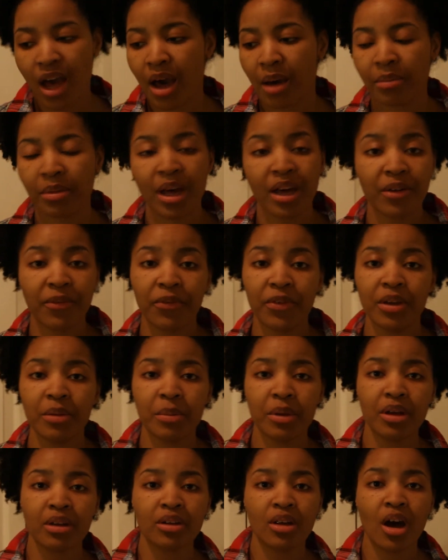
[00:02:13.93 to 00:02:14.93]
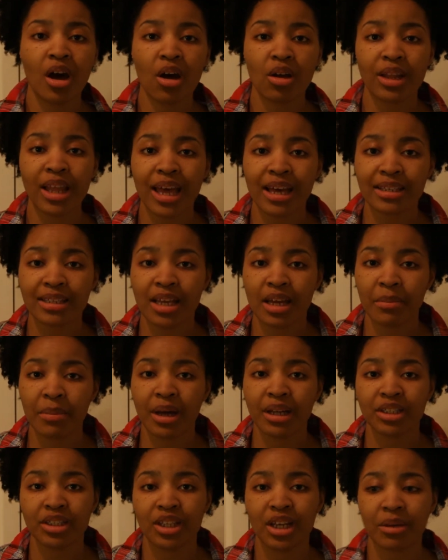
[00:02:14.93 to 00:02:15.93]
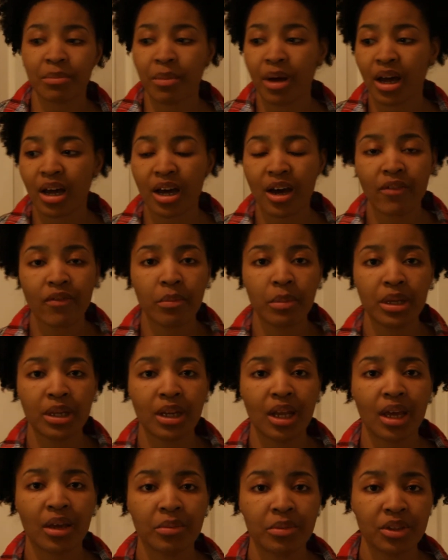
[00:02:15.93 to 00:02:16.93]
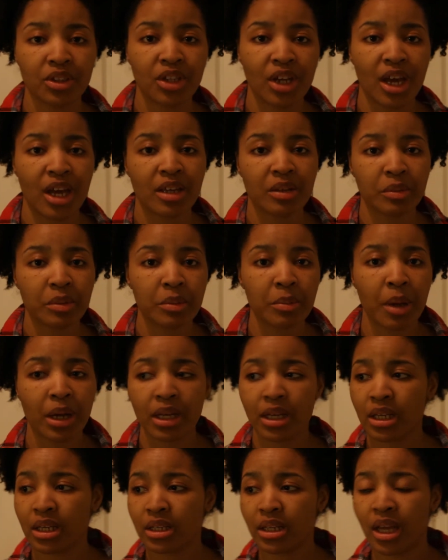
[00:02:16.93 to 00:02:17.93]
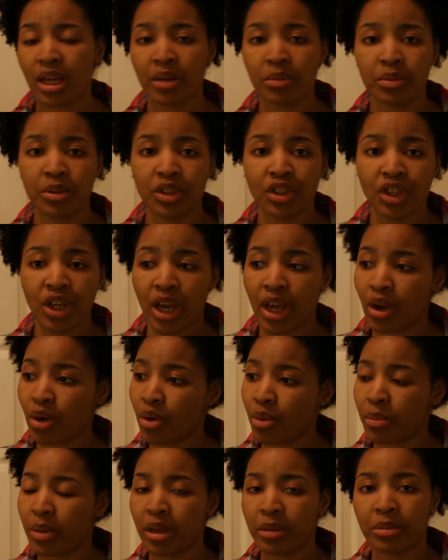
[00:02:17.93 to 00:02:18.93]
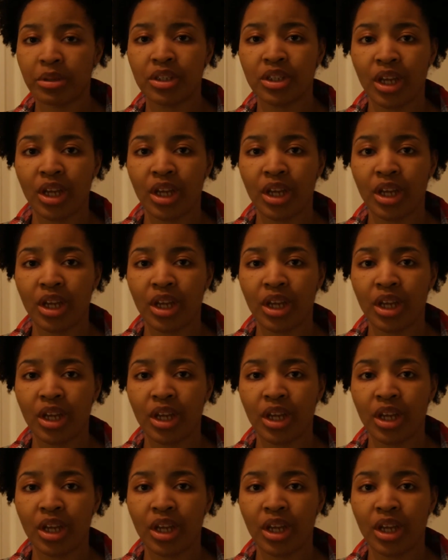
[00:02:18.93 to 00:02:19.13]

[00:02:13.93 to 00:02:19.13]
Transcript: I'm not a female dog. Last time I checked, my government name was Jasmine. My nickname was J or Baby